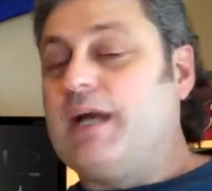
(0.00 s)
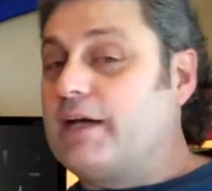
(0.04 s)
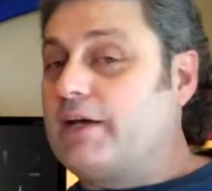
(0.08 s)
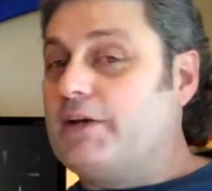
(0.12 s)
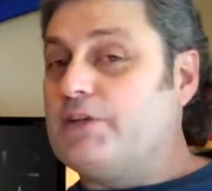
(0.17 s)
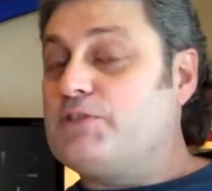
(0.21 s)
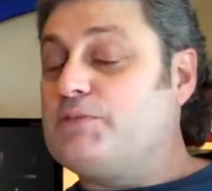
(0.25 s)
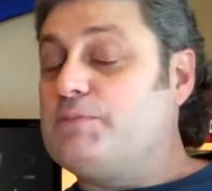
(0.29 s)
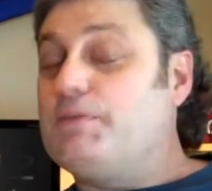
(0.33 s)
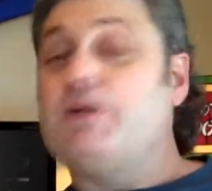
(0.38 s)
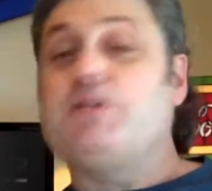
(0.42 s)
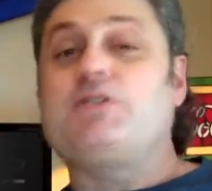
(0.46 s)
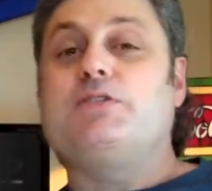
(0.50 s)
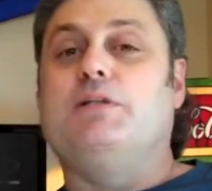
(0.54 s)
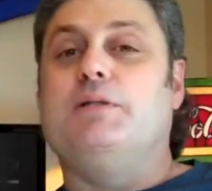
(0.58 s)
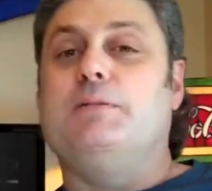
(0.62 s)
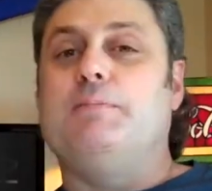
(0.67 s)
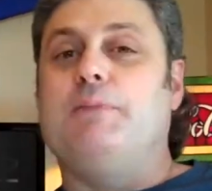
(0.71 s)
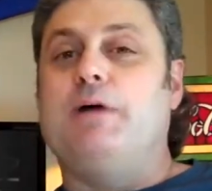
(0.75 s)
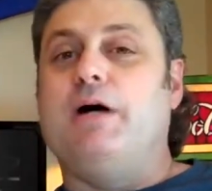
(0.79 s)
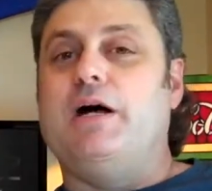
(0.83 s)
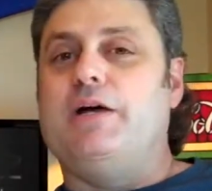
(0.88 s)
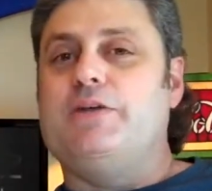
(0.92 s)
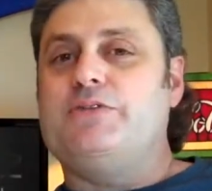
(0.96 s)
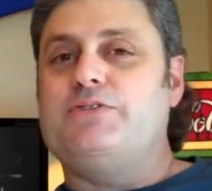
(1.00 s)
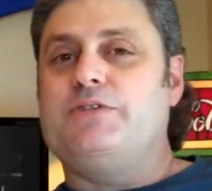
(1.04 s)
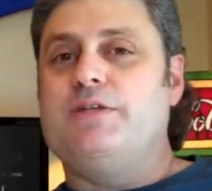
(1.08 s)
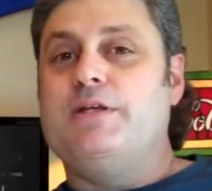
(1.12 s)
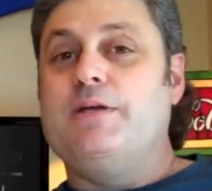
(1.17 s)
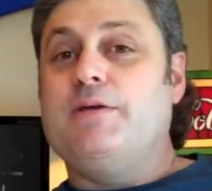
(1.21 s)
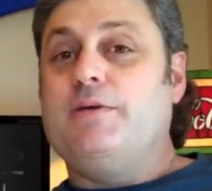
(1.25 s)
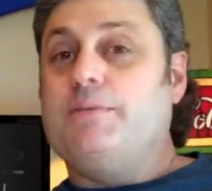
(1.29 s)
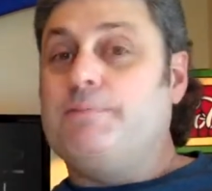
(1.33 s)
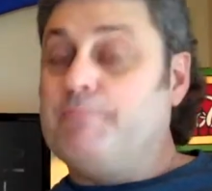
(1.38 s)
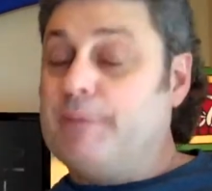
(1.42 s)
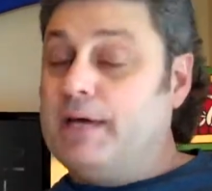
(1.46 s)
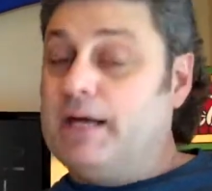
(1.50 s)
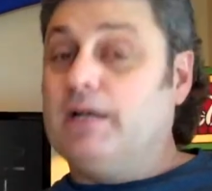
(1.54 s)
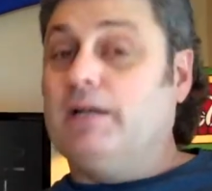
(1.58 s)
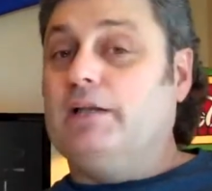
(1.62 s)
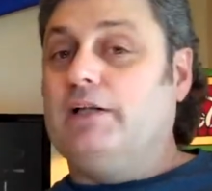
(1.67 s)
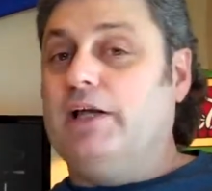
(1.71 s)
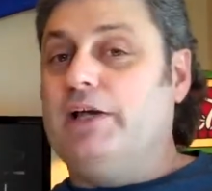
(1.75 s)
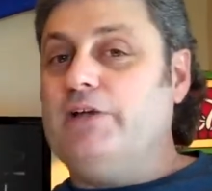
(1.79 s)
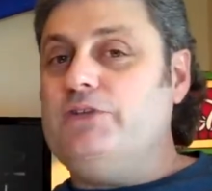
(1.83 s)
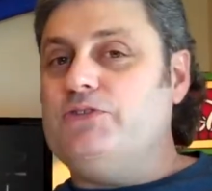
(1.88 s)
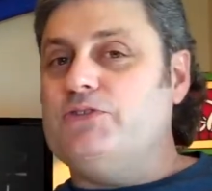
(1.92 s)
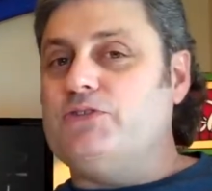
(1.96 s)
I got a special embossed metal
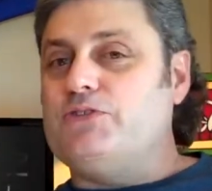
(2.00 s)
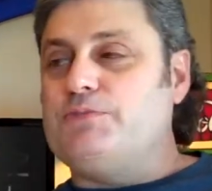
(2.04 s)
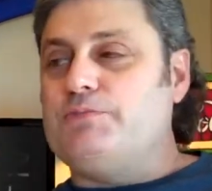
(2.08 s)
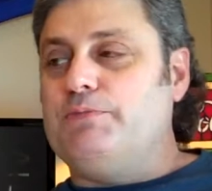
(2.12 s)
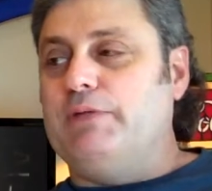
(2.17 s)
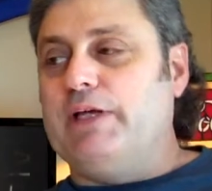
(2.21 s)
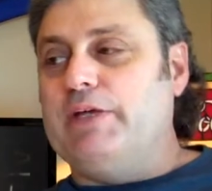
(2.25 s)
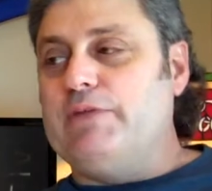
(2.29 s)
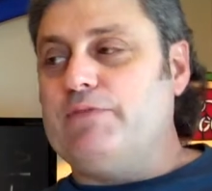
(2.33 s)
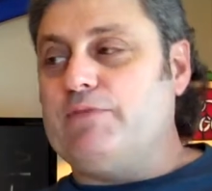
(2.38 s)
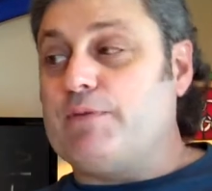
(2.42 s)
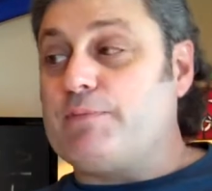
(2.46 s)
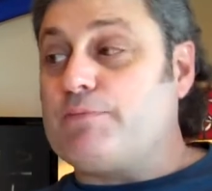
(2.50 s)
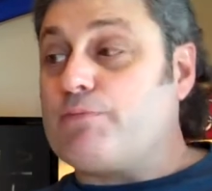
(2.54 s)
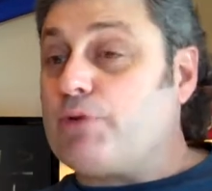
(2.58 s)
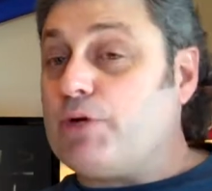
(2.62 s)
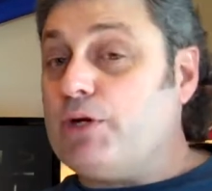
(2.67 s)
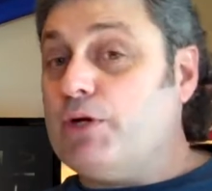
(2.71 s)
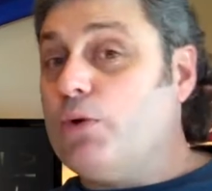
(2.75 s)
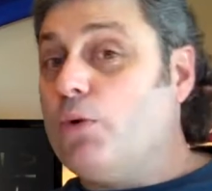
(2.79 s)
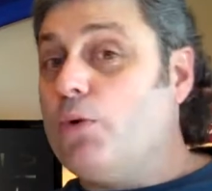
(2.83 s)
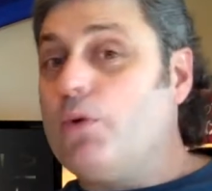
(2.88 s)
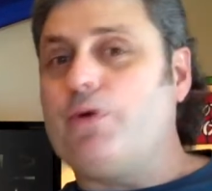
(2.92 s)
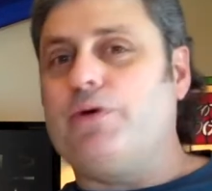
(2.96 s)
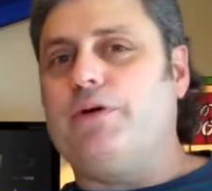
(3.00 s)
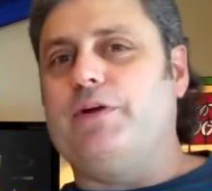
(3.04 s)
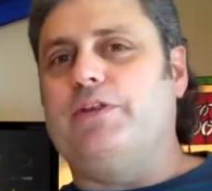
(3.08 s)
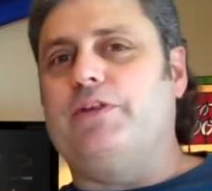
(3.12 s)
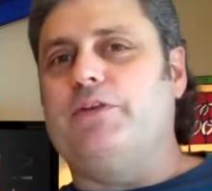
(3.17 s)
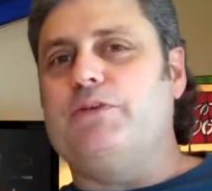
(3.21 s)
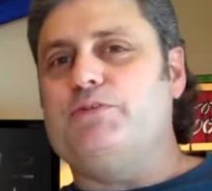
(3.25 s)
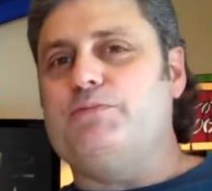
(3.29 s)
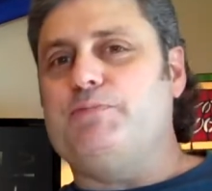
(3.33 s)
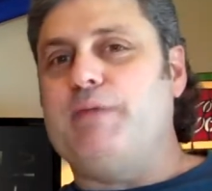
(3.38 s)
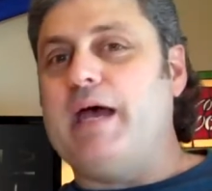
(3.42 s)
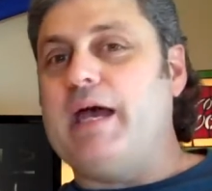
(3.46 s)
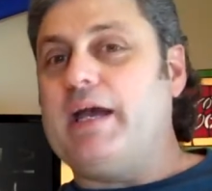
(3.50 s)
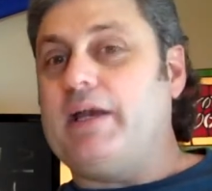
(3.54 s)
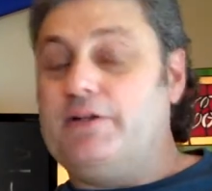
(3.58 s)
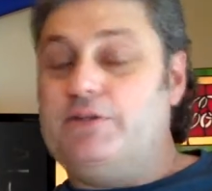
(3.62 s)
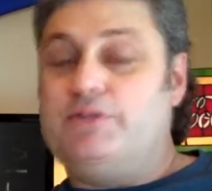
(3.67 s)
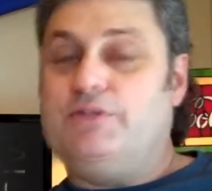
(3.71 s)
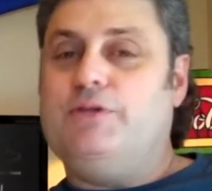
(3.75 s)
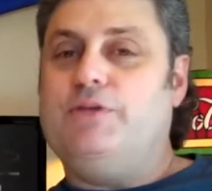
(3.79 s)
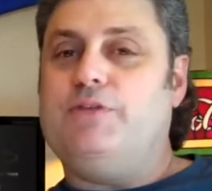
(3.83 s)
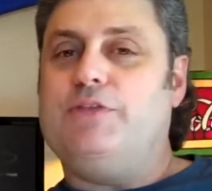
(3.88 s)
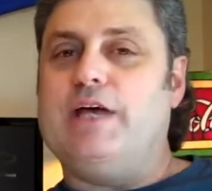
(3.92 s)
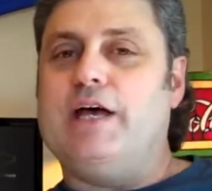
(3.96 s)
license plate for pre-ordering this back
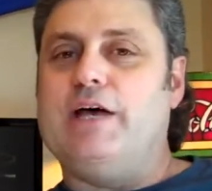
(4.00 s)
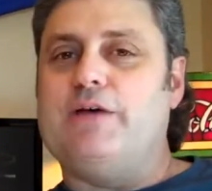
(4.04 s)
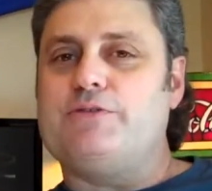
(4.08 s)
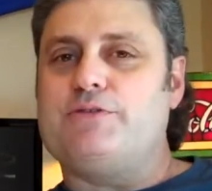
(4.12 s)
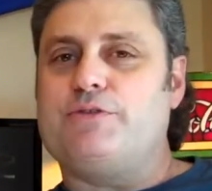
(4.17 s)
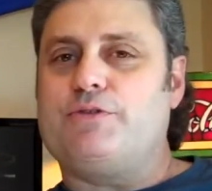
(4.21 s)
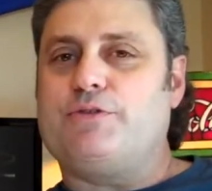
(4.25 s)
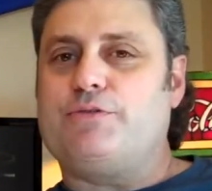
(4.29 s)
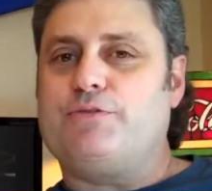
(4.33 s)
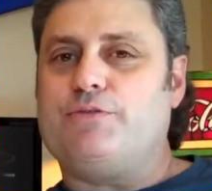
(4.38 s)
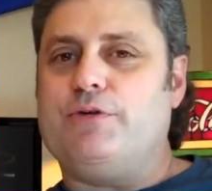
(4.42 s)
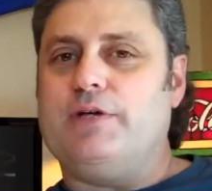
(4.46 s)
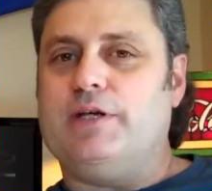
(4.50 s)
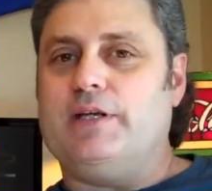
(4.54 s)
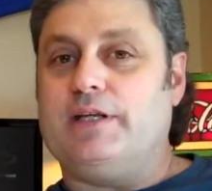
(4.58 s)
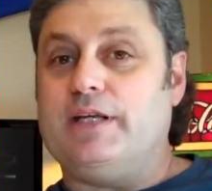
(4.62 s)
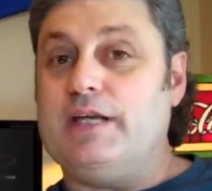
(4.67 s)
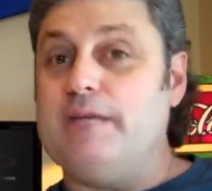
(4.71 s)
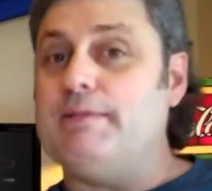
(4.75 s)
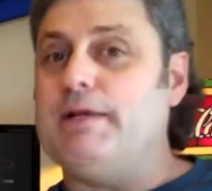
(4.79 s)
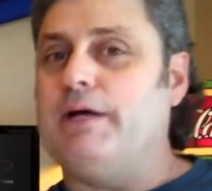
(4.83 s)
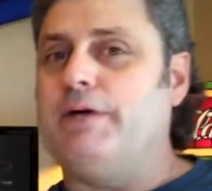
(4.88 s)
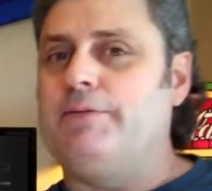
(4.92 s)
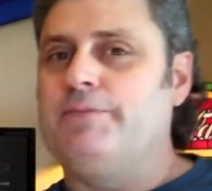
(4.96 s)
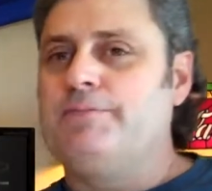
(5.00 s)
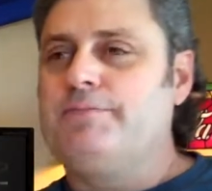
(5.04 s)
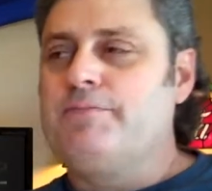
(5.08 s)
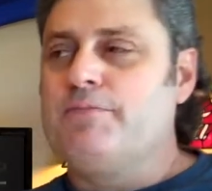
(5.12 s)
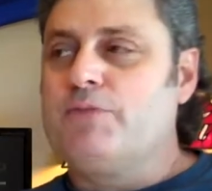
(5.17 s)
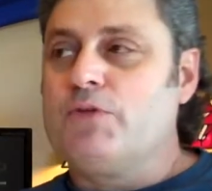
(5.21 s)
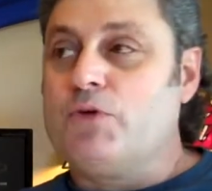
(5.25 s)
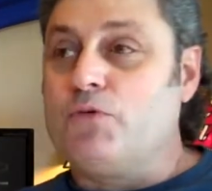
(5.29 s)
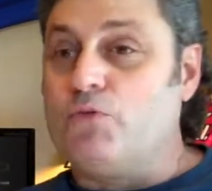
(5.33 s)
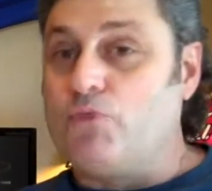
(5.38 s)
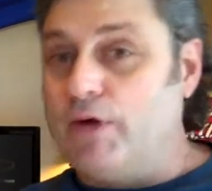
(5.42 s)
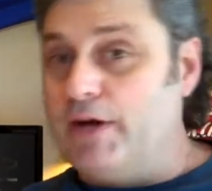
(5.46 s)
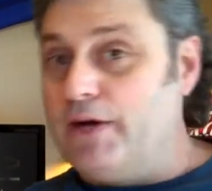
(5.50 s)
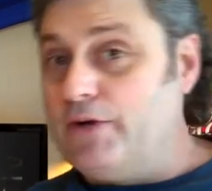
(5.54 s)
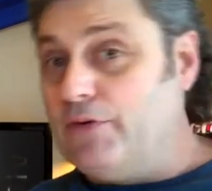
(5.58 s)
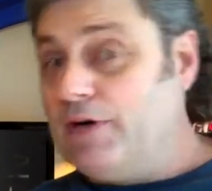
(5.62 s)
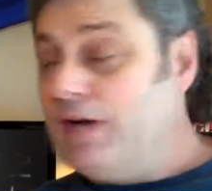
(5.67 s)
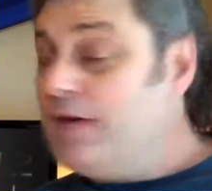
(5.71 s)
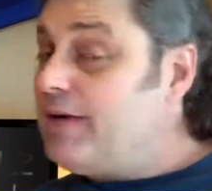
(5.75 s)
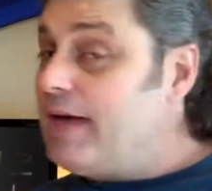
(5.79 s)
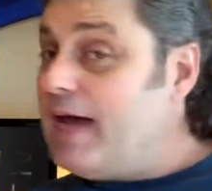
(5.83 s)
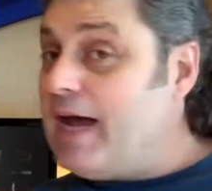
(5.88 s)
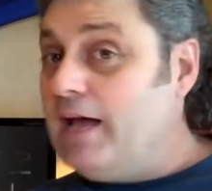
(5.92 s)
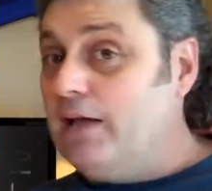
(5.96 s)
in two thousand three. It came out right
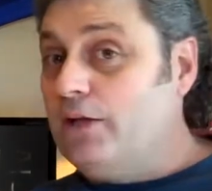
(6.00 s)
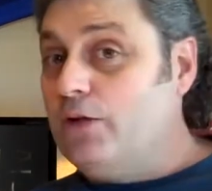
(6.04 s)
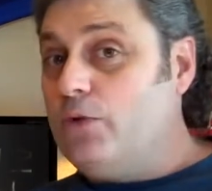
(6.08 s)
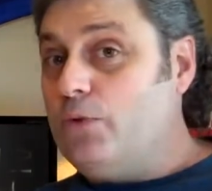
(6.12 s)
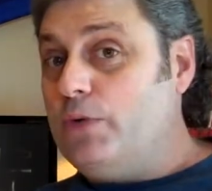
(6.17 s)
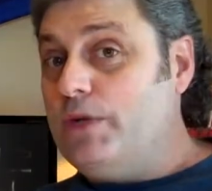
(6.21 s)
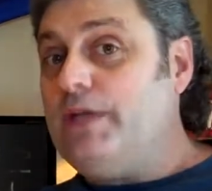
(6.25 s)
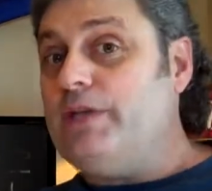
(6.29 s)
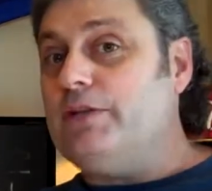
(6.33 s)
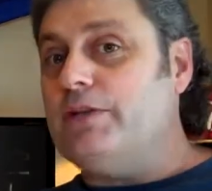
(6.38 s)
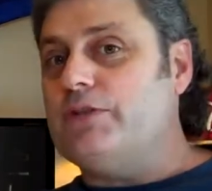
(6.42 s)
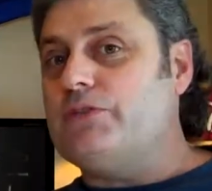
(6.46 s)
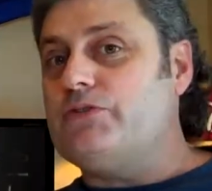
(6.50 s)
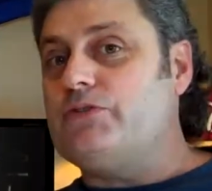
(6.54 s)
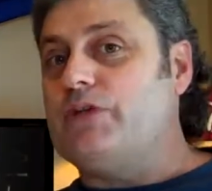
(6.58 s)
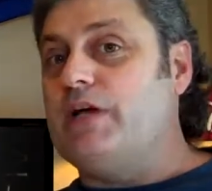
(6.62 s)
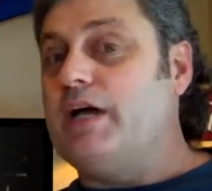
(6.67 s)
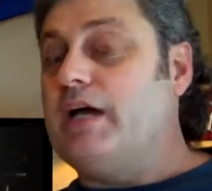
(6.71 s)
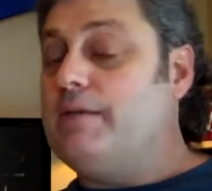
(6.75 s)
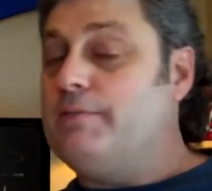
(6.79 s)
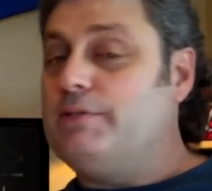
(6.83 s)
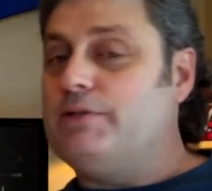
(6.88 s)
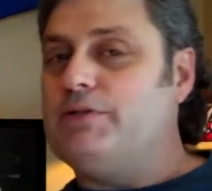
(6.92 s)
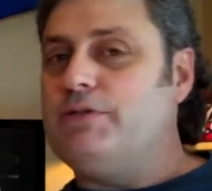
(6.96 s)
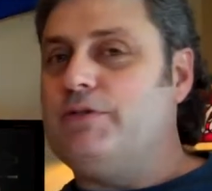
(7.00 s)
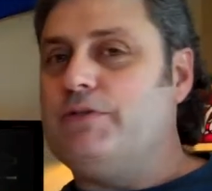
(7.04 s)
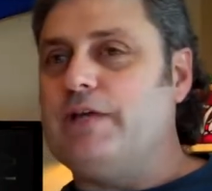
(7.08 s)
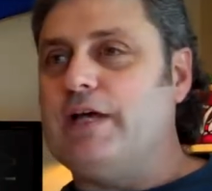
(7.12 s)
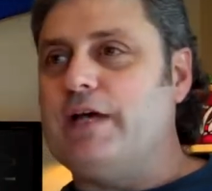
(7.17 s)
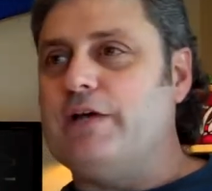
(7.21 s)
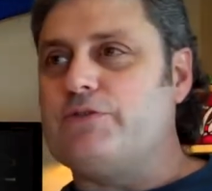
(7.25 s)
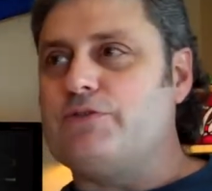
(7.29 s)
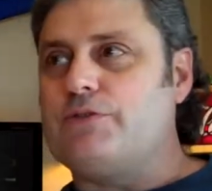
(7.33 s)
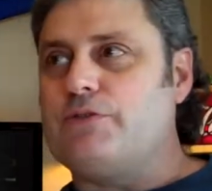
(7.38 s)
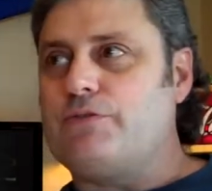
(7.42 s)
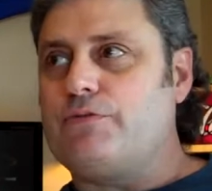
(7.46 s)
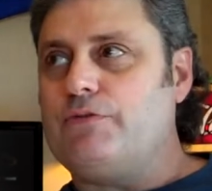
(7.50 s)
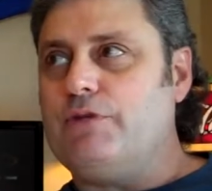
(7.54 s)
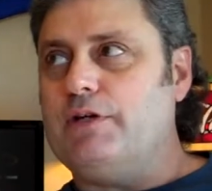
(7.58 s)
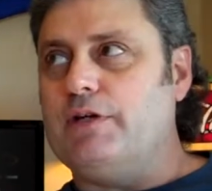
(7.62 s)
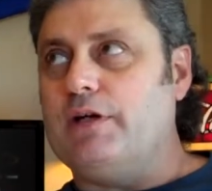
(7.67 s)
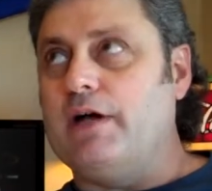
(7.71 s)
around Halloween this time in two thousand three.